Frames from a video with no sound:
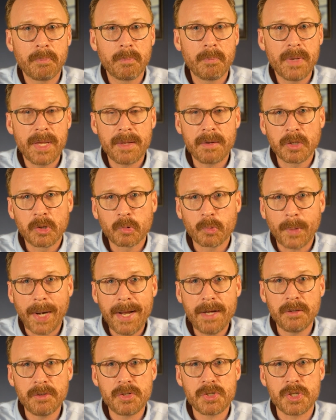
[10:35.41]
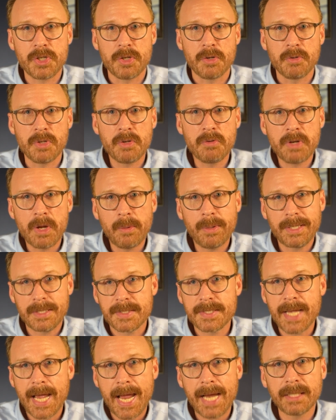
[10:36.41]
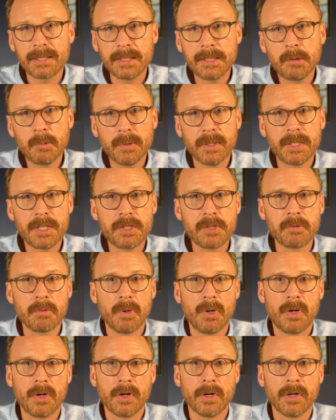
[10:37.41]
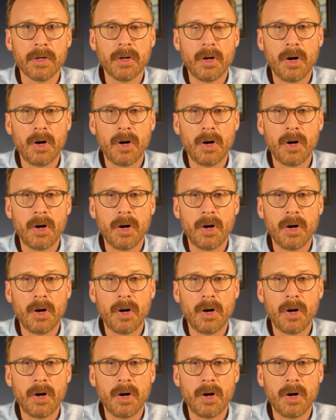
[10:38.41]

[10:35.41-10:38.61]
it grounds you. You know exactly where you are